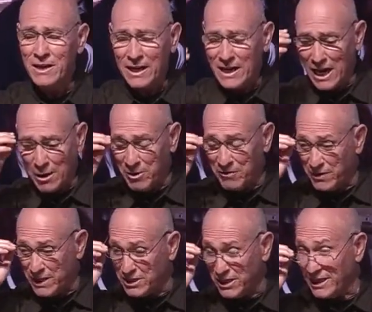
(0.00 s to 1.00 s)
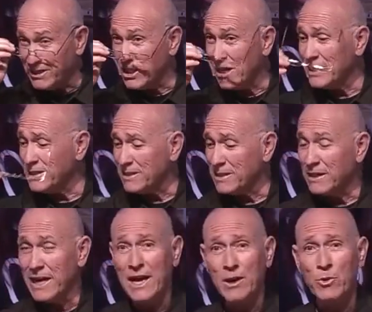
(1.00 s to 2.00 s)
And I'm envisioning Jesus
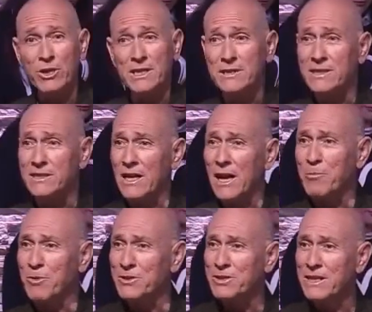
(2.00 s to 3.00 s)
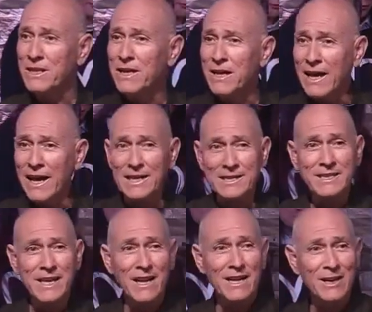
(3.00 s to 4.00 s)
again with his disciples, and he's
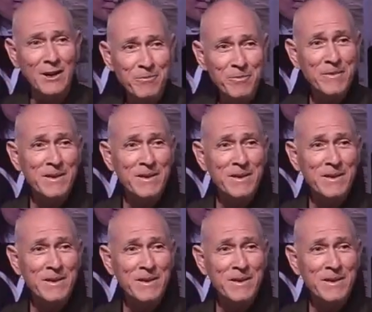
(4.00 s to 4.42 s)
telling them